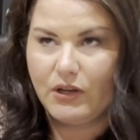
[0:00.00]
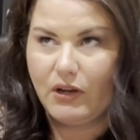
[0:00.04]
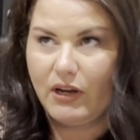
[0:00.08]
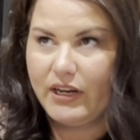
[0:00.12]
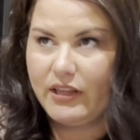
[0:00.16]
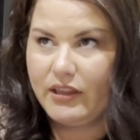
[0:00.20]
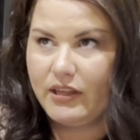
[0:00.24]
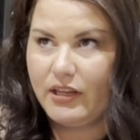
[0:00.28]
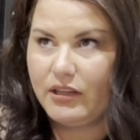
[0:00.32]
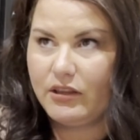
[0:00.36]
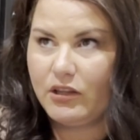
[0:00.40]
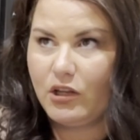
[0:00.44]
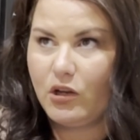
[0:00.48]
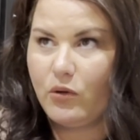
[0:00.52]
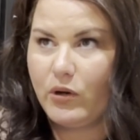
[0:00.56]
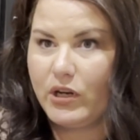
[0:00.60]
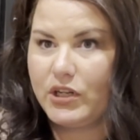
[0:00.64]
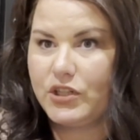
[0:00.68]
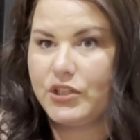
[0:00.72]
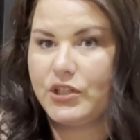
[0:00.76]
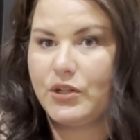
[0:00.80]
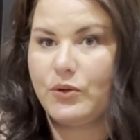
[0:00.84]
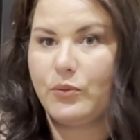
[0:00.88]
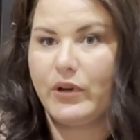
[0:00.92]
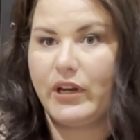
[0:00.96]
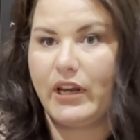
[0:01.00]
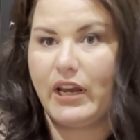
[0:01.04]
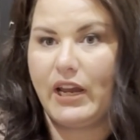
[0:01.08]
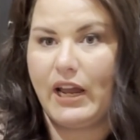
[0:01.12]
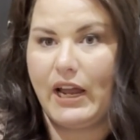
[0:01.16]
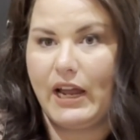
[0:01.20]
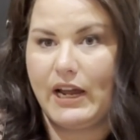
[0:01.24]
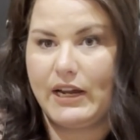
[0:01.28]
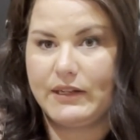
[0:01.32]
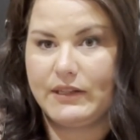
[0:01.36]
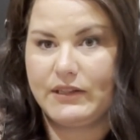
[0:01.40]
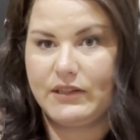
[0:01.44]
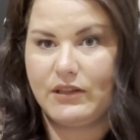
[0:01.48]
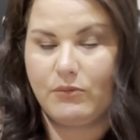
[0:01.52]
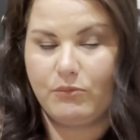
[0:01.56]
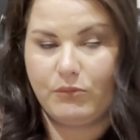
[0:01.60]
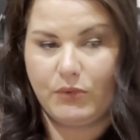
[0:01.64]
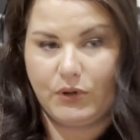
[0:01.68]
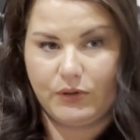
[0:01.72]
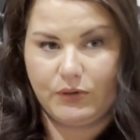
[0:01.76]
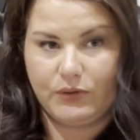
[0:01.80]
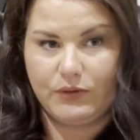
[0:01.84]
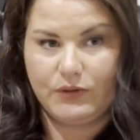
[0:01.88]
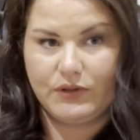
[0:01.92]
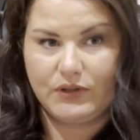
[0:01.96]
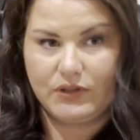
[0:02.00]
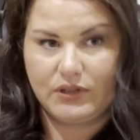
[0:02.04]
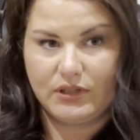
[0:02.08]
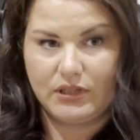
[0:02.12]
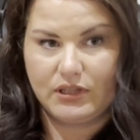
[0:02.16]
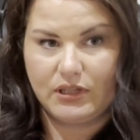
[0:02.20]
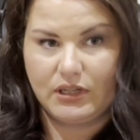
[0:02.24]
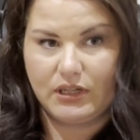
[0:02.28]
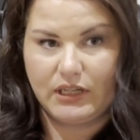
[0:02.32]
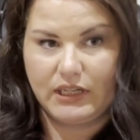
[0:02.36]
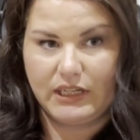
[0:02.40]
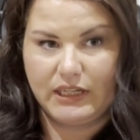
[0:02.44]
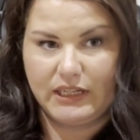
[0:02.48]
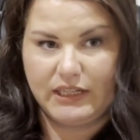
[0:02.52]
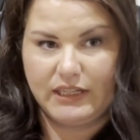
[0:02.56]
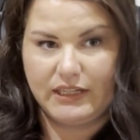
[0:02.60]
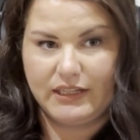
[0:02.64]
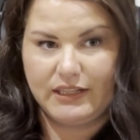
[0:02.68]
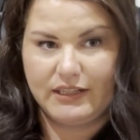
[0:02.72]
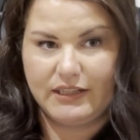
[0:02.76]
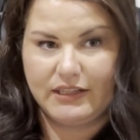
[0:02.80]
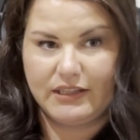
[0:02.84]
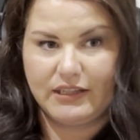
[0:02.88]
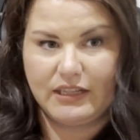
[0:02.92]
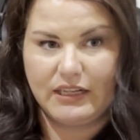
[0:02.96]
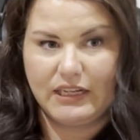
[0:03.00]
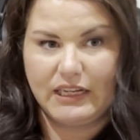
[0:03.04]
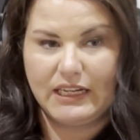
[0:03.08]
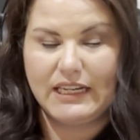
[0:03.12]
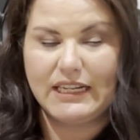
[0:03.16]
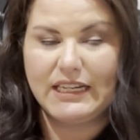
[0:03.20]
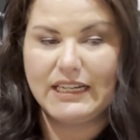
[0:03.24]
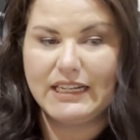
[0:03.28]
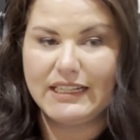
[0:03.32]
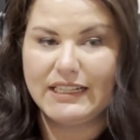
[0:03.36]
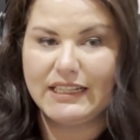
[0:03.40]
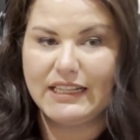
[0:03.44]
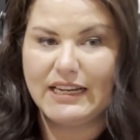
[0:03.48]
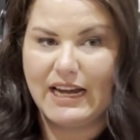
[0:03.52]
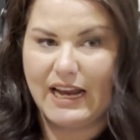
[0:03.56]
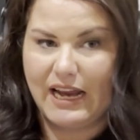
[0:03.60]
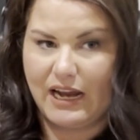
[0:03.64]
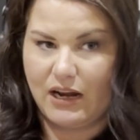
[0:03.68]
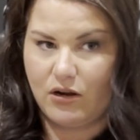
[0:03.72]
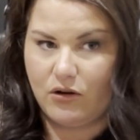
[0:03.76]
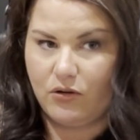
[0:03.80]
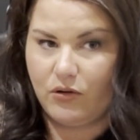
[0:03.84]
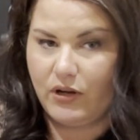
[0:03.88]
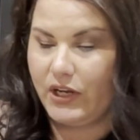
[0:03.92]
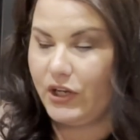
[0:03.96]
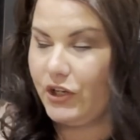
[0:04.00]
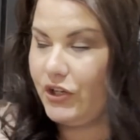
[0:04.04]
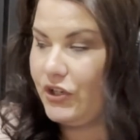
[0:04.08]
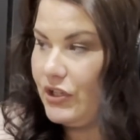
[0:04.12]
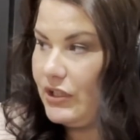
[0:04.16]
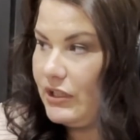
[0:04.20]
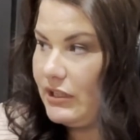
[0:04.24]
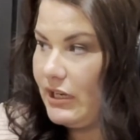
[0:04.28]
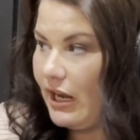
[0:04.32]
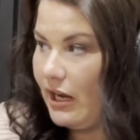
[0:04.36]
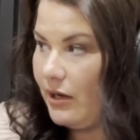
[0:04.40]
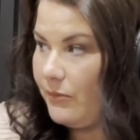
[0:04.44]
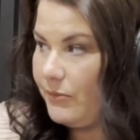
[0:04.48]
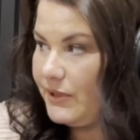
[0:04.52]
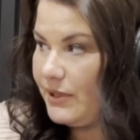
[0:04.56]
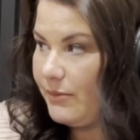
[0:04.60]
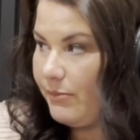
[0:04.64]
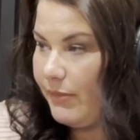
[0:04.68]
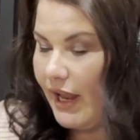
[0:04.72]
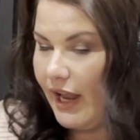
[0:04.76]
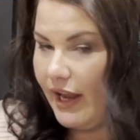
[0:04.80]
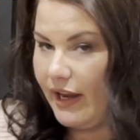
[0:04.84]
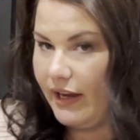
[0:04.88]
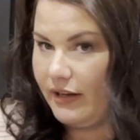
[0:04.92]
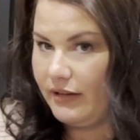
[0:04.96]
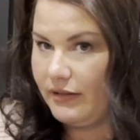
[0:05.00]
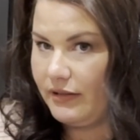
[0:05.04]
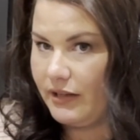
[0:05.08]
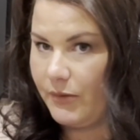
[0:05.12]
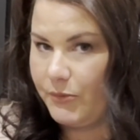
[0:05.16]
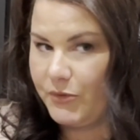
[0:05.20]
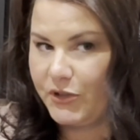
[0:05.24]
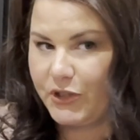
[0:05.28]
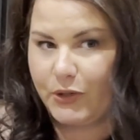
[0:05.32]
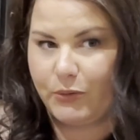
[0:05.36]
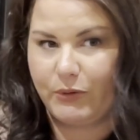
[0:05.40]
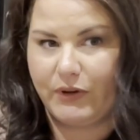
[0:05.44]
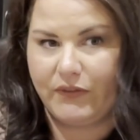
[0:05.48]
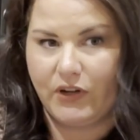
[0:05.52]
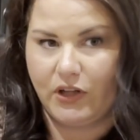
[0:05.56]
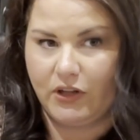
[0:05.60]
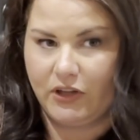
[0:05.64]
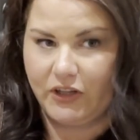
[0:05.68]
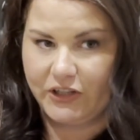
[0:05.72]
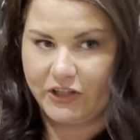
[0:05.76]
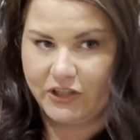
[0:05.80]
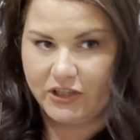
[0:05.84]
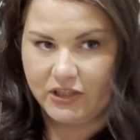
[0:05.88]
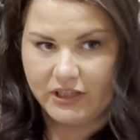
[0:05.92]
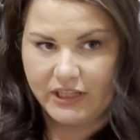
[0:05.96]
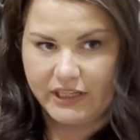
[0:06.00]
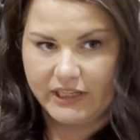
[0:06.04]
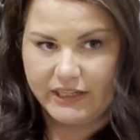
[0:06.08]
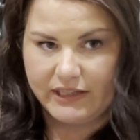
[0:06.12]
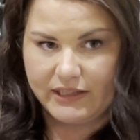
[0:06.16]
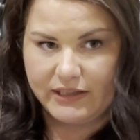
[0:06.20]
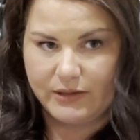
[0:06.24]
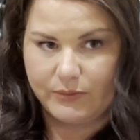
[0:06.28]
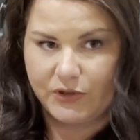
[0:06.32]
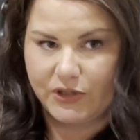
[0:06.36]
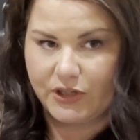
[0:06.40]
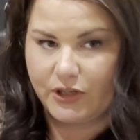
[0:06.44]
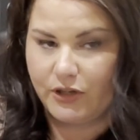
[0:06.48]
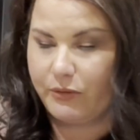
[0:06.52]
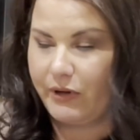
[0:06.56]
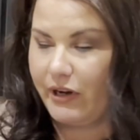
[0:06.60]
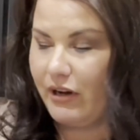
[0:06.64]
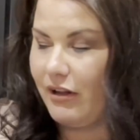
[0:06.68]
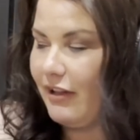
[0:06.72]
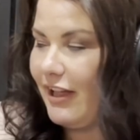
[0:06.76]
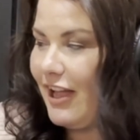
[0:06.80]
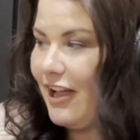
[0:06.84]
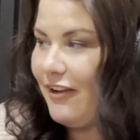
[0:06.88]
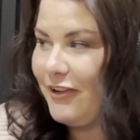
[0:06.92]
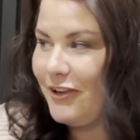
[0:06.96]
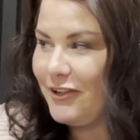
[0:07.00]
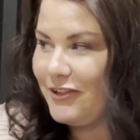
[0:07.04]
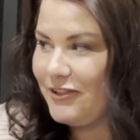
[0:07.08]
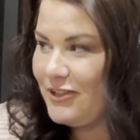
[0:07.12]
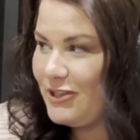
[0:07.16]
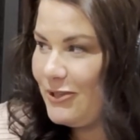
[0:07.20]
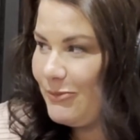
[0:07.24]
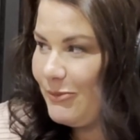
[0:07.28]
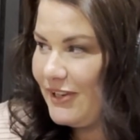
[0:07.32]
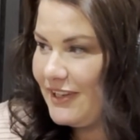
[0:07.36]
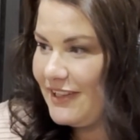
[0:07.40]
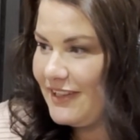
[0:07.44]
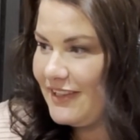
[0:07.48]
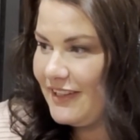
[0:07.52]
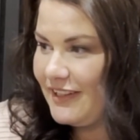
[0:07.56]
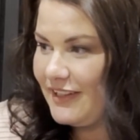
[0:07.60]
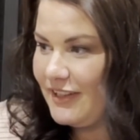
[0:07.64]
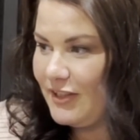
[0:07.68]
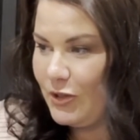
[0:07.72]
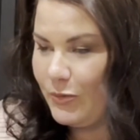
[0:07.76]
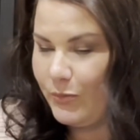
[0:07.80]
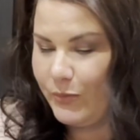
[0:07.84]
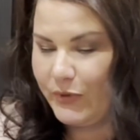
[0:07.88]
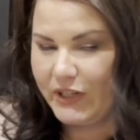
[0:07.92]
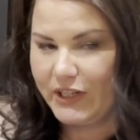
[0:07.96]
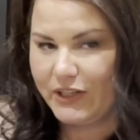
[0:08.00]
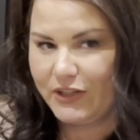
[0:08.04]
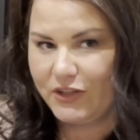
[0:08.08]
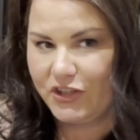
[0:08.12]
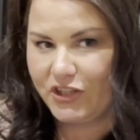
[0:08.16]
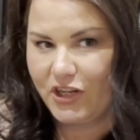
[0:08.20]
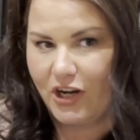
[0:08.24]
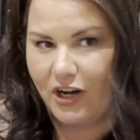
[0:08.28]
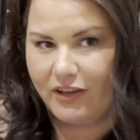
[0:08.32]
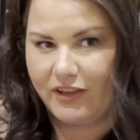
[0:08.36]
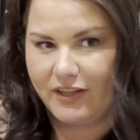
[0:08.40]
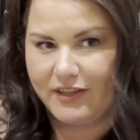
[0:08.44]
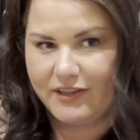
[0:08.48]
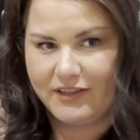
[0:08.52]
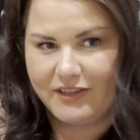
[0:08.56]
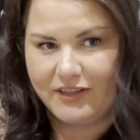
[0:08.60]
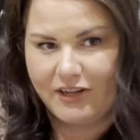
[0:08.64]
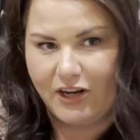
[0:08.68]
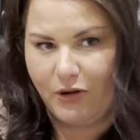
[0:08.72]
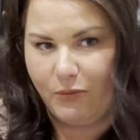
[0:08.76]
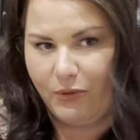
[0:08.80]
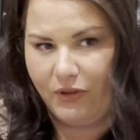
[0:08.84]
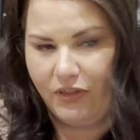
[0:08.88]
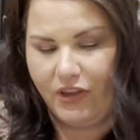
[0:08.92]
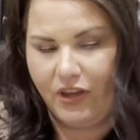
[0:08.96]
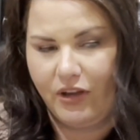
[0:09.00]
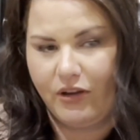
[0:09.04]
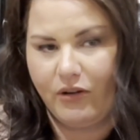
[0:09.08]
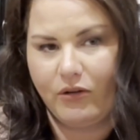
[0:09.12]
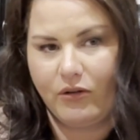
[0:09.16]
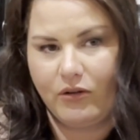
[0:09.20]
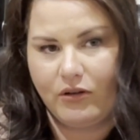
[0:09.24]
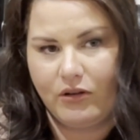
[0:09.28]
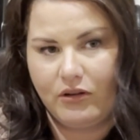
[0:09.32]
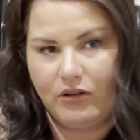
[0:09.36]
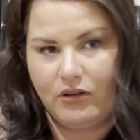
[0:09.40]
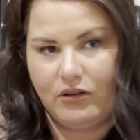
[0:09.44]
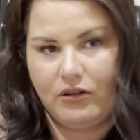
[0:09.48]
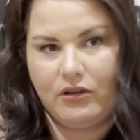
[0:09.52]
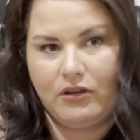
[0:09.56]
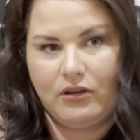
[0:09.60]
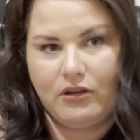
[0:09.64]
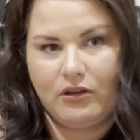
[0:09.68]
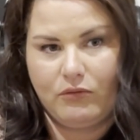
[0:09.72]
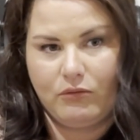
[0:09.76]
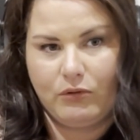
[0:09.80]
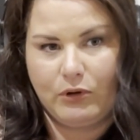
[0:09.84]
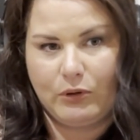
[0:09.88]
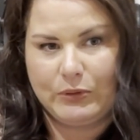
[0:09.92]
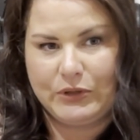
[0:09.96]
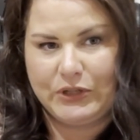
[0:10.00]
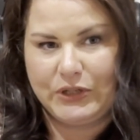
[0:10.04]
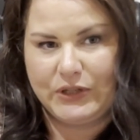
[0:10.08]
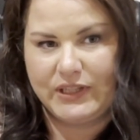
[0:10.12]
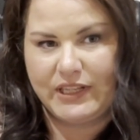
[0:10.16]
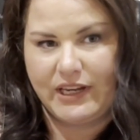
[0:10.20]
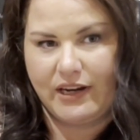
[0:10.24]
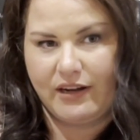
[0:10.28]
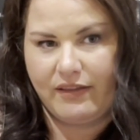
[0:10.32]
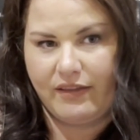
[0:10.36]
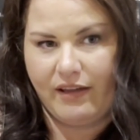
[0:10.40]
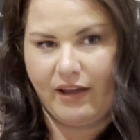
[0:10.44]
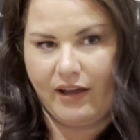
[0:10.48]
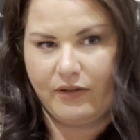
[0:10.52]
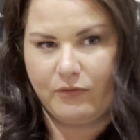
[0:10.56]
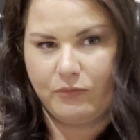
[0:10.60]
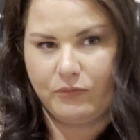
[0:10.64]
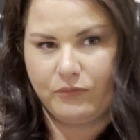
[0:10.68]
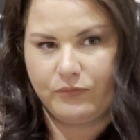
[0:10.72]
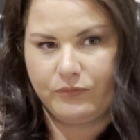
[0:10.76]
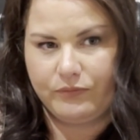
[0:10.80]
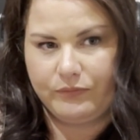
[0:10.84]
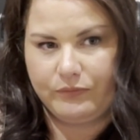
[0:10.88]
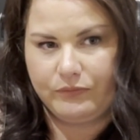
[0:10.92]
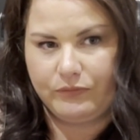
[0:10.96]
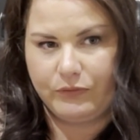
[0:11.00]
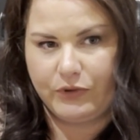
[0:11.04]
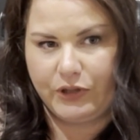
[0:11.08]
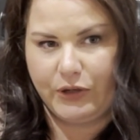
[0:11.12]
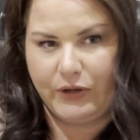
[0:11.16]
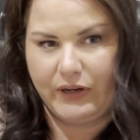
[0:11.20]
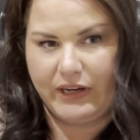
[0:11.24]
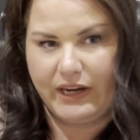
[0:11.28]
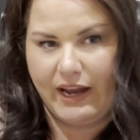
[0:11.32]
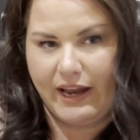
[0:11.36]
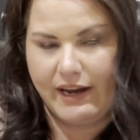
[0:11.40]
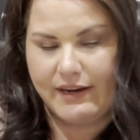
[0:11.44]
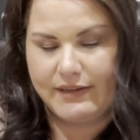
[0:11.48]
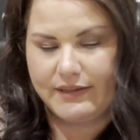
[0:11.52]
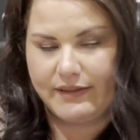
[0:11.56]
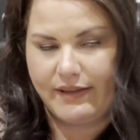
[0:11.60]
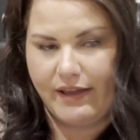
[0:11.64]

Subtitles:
I think the question we get asked the most is now a good time to buy? I'm sure we've all heard this. I'm sure we all have our responses, but Shar, let's start with you. What would you say to that when you get asked